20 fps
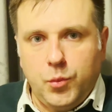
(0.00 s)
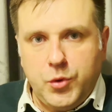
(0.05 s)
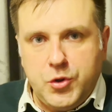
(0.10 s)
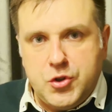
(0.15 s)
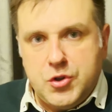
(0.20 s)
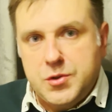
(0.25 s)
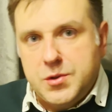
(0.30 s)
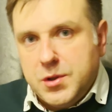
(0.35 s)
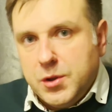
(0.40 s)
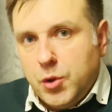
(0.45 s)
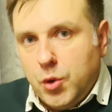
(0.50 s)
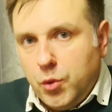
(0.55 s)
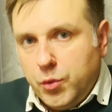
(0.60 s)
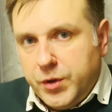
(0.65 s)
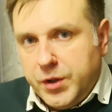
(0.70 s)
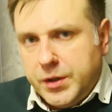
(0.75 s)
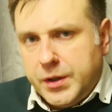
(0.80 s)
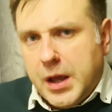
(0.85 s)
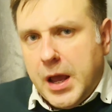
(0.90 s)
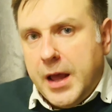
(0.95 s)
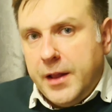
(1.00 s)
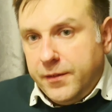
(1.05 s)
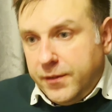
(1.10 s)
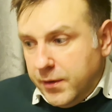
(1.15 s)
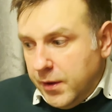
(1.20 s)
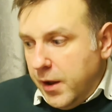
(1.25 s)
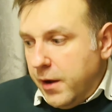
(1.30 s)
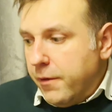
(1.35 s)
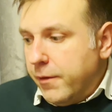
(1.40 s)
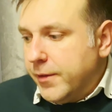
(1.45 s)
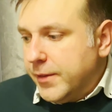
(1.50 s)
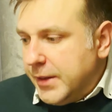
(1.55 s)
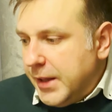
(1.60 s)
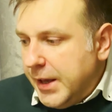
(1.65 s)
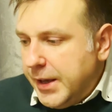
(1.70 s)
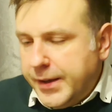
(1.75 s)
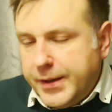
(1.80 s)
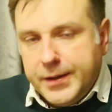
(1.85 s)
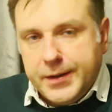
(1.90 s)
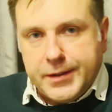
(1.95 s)
which is loaded and they are
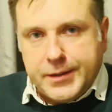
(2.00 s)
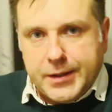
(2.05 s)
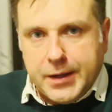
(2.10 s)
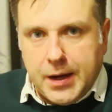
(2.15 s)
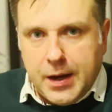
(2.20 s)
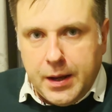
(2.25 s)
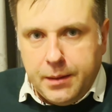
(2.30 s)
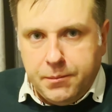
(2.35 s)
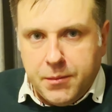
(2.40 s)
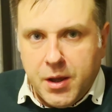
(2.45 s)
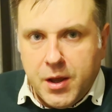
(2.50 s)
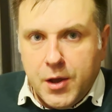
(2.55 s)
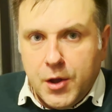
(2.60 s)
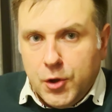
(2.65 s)
taking time